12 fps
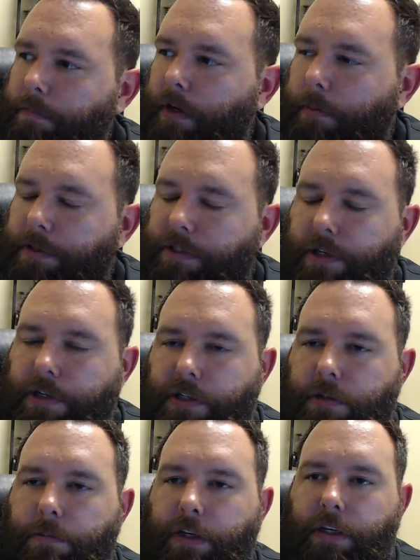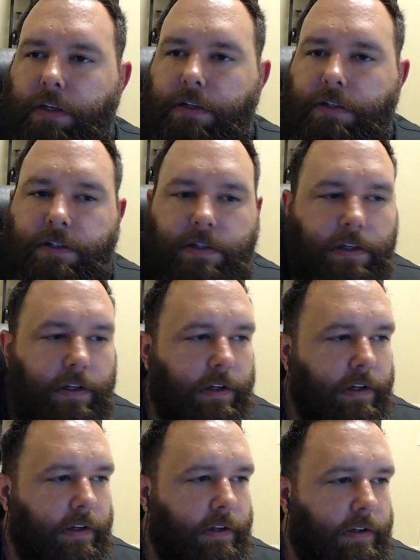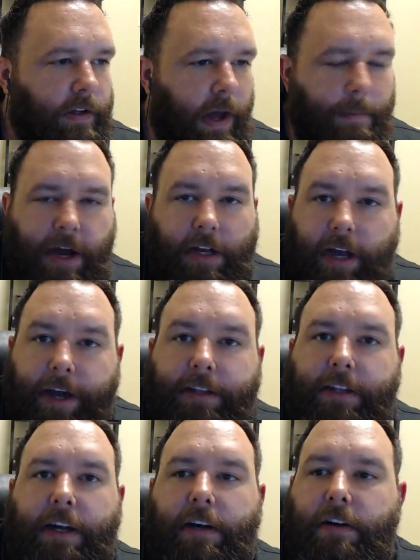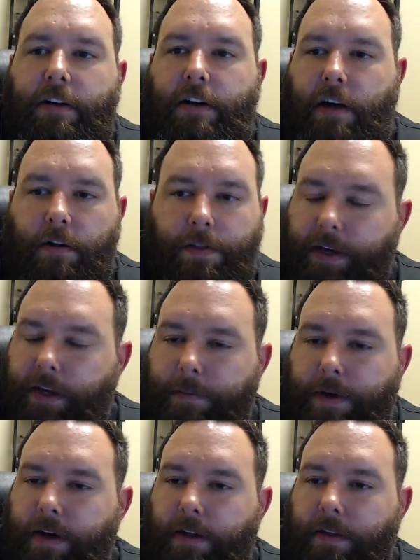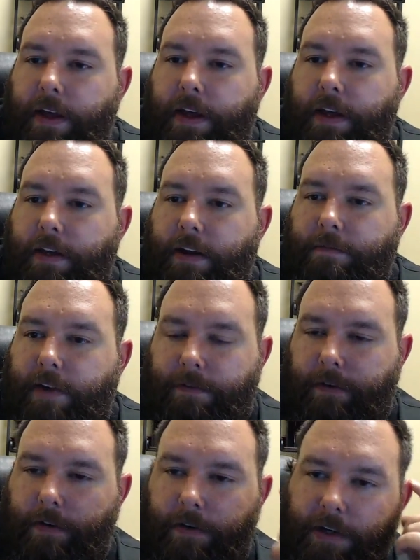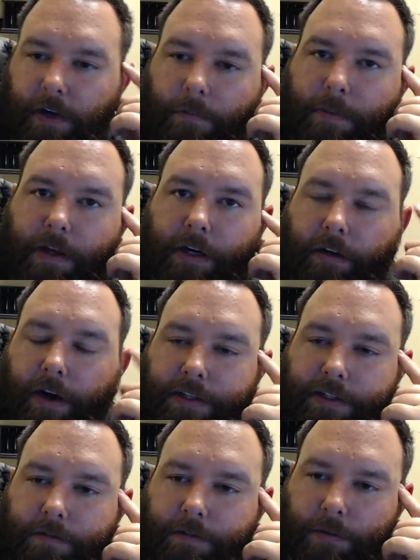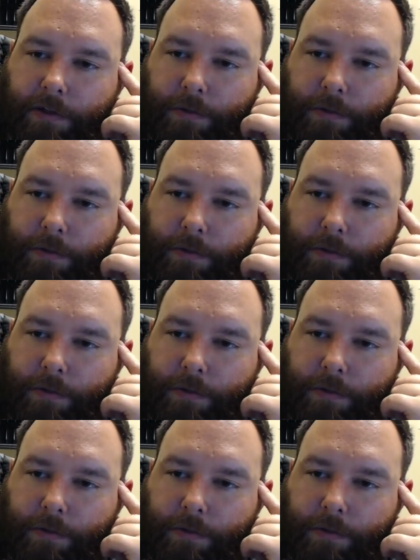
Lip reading: position because I'm not like that at all. I don't think about that. I've never been aggressive towards